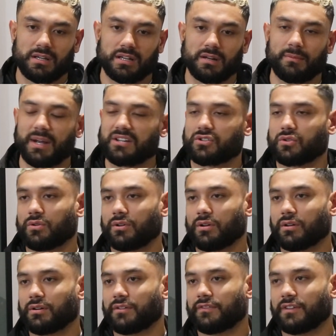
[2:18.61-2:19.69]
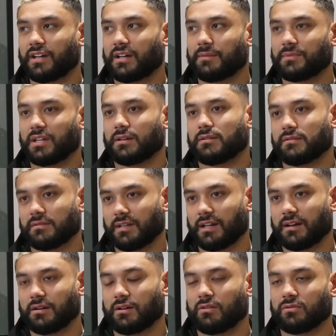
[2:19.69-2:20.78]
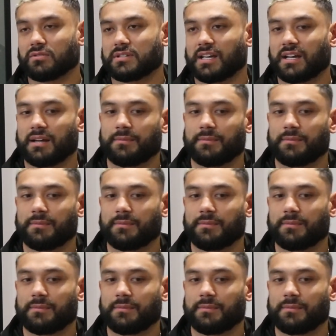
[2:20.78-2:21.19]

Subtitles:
he made sure a lot of that I was